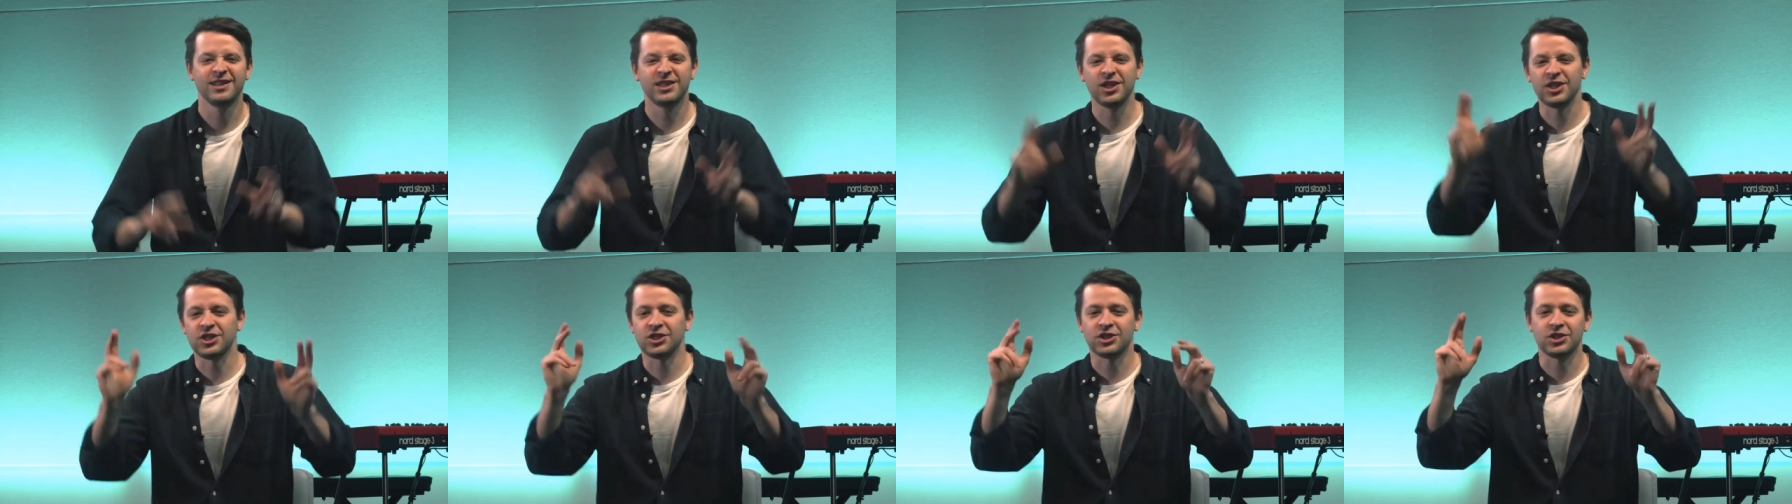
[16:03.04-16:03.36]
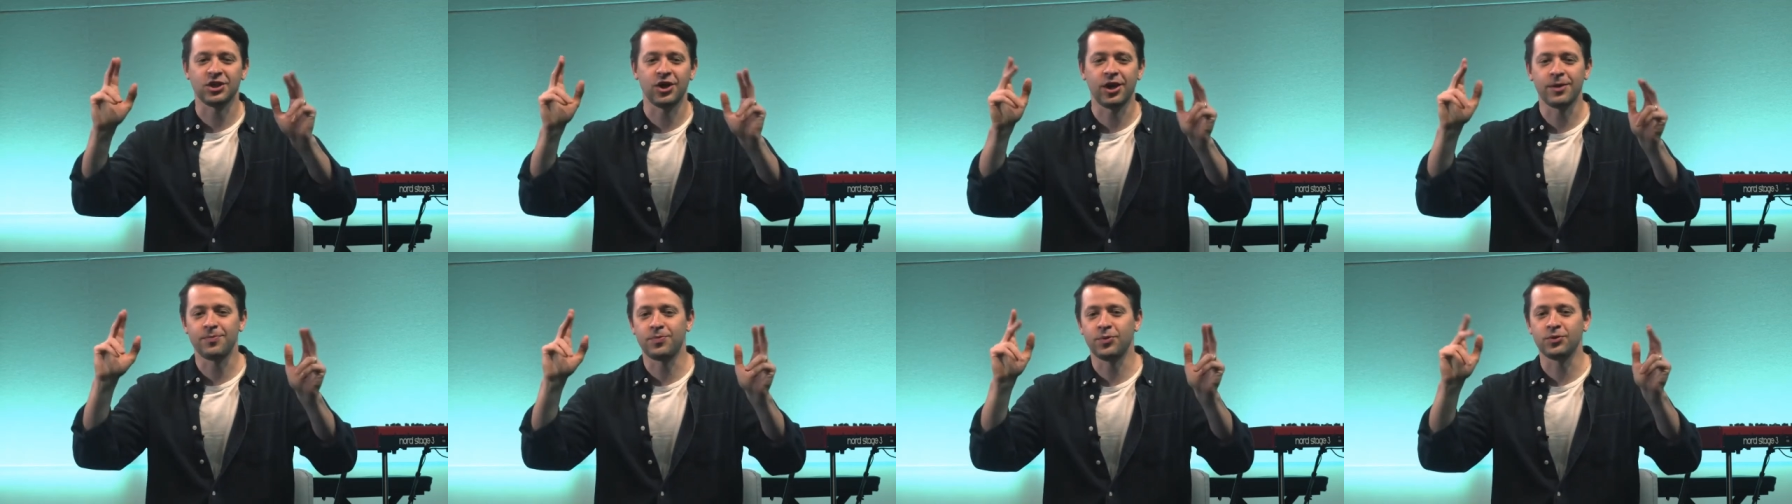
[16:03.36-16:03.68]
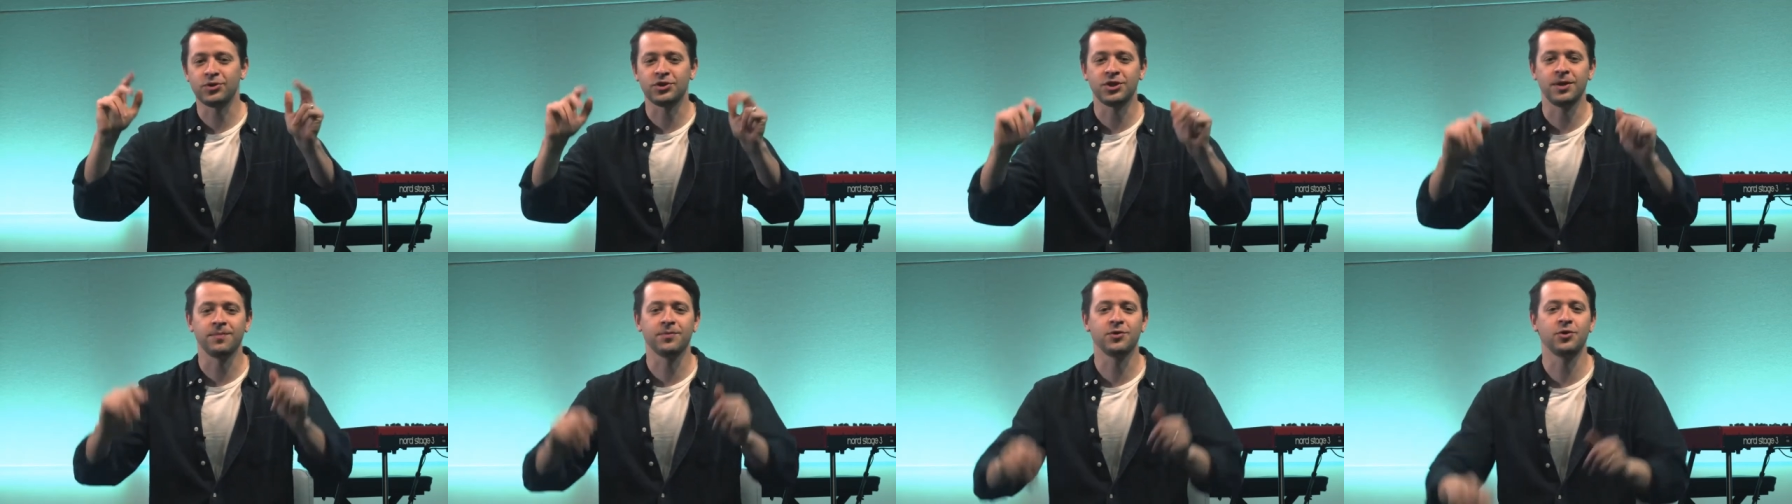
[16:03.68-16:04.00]

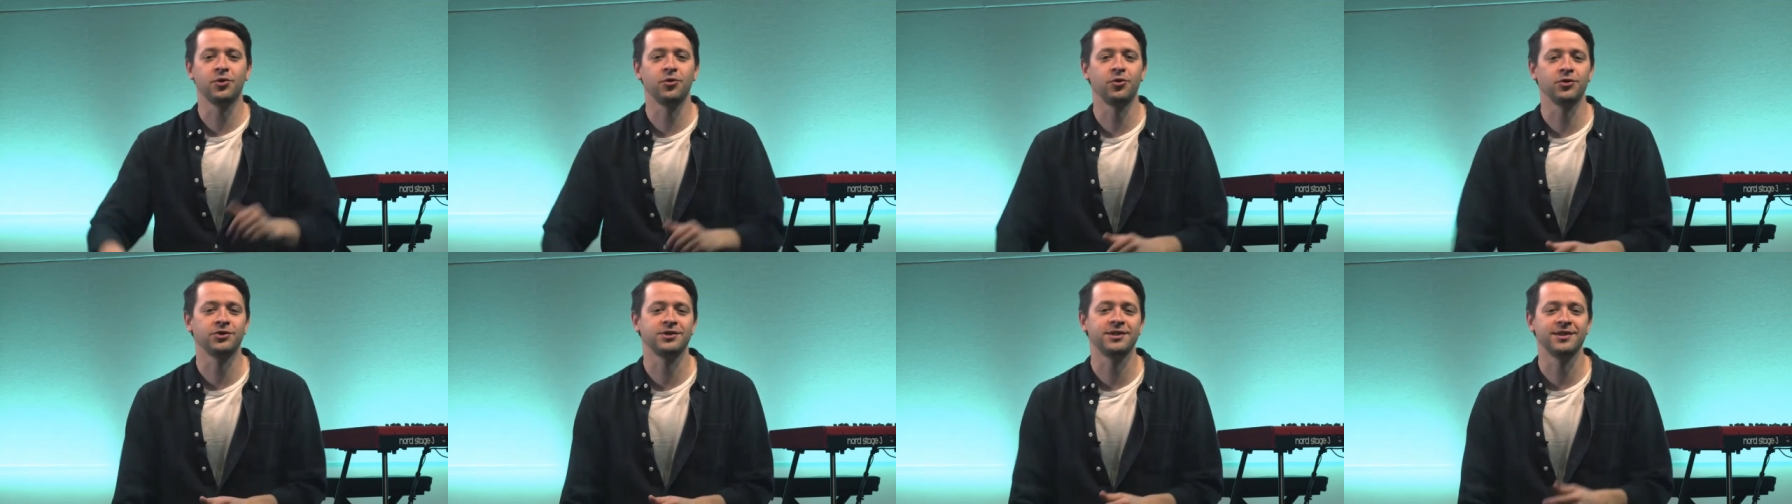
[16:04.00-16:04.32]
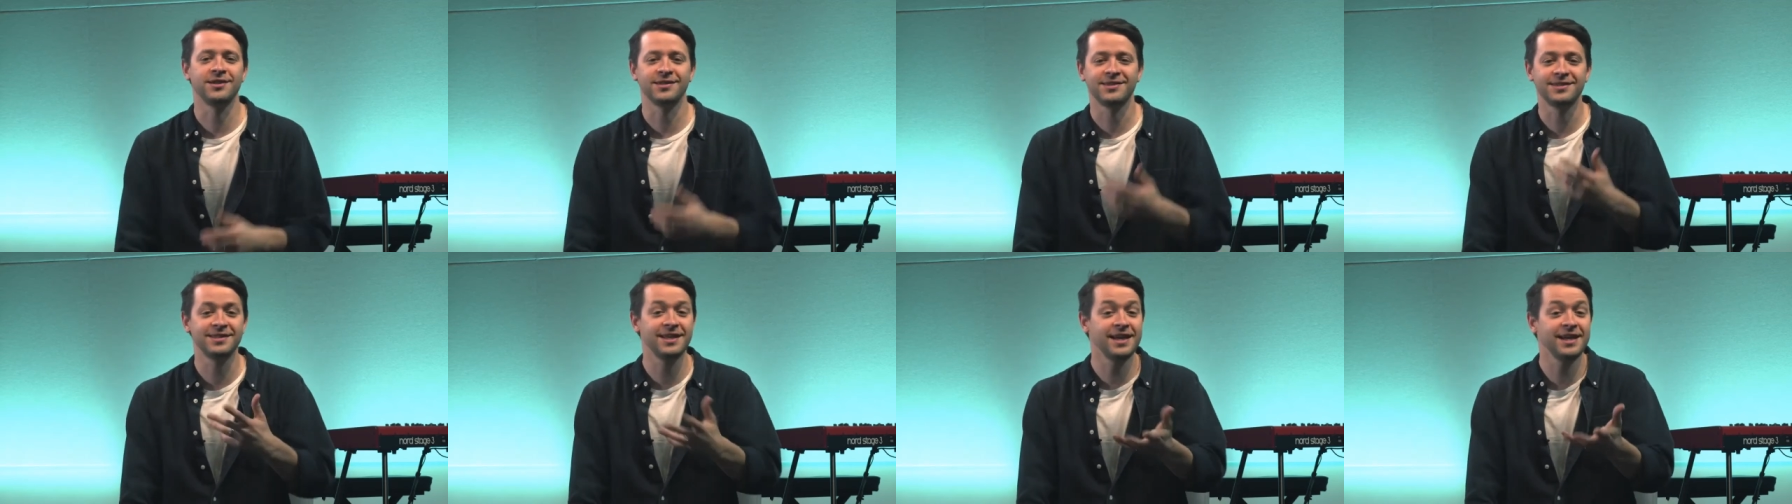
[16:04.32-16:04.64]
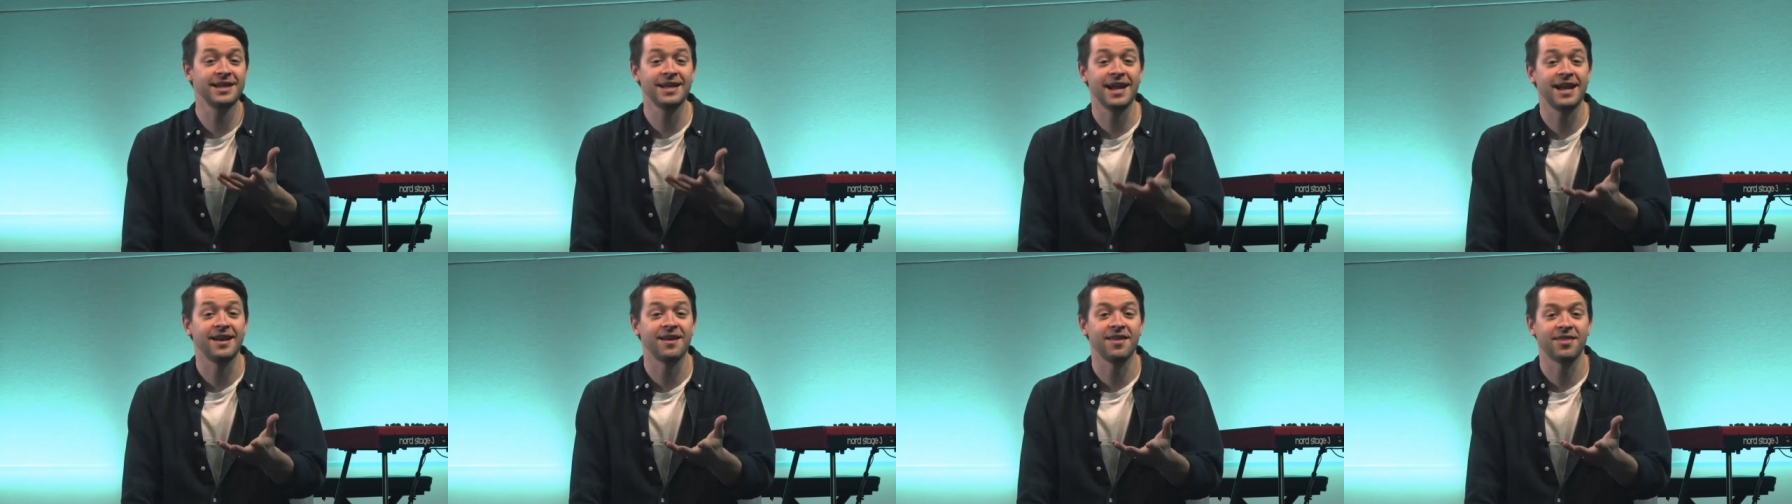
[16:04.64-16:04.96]
discipleship courses
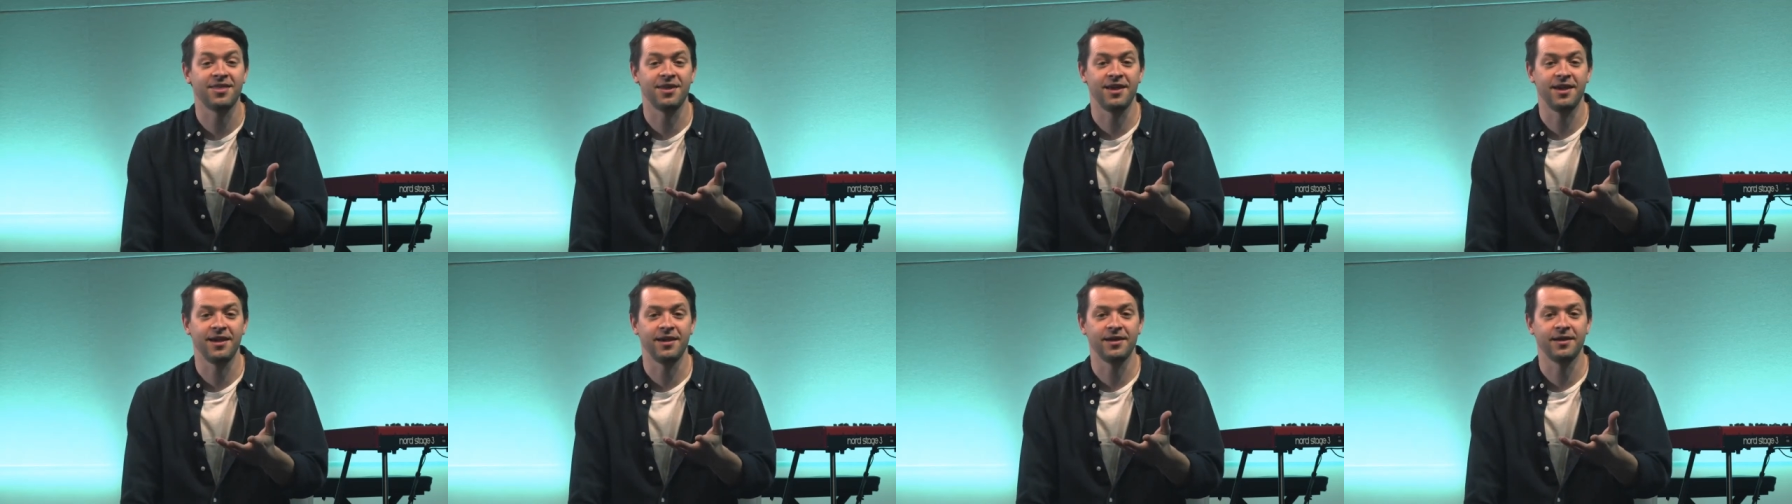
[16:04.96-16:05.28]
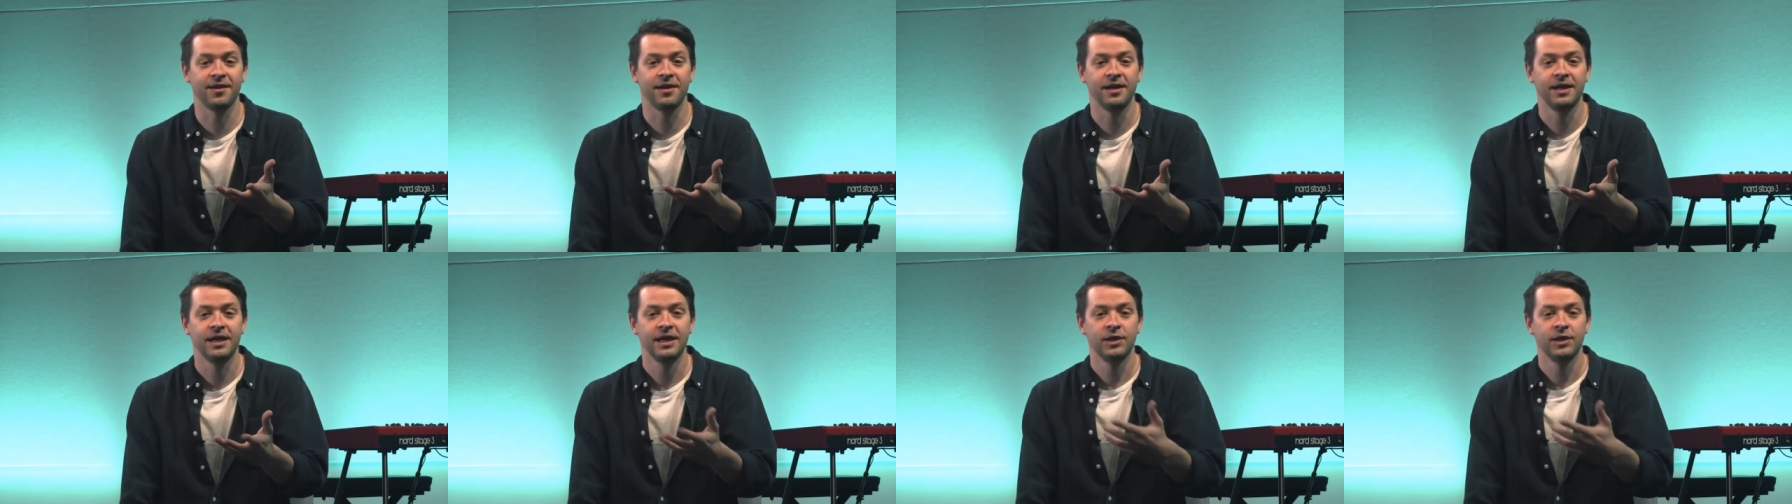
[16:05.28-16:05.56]
did anything.